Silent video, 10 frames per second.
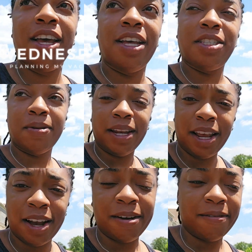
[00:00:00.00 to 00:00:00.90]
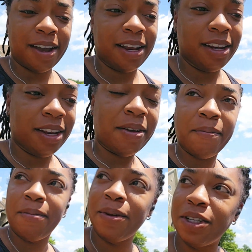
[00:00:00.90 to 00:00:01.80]
It's my day off, and
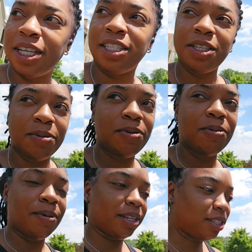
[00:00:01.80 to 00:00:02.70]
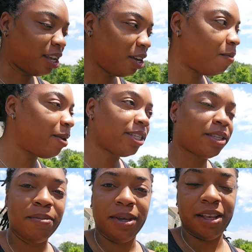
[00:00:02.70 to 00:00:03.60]
we just said to roommate, say, come like
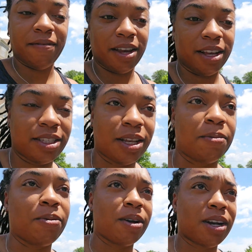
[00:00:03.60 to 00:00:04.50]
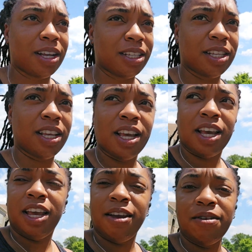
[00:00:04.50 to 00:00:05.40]
say me never yet stop work, because
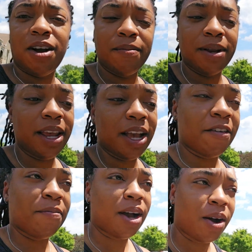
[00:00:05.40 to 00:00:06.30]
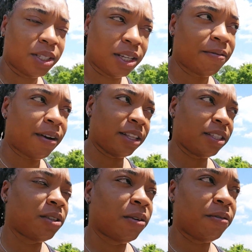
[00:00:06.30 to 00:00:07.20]
even on my day off, I always find
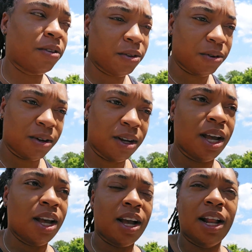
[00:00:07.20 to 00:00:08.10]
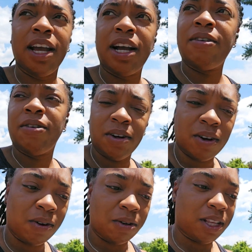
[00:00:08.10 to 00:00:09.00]
stuff to do, like around the
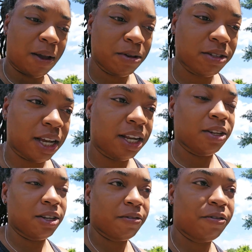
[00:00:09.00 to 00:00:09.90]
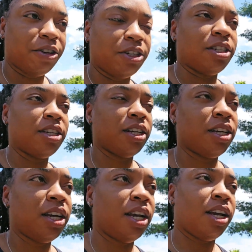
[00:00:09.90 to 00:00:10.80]
house. I'm just like clean out the fridge,
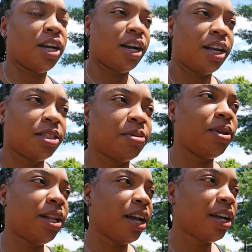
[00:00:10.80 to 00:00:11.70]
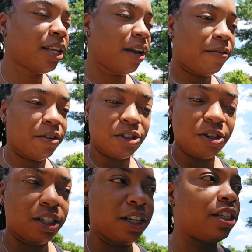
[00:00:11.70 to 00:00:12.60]
because I'm not like a time fridge
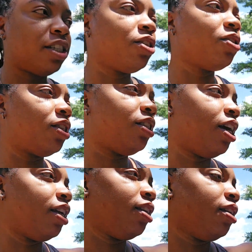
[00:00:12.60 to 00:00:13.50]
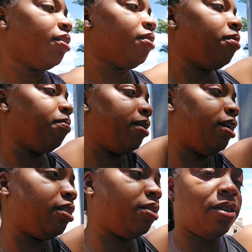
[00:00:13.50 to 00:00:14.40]
dirty, kitchen dirty, and
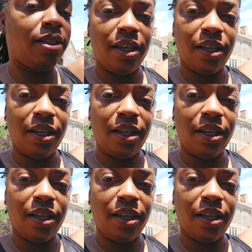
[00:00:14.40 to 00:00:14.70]
this dirty.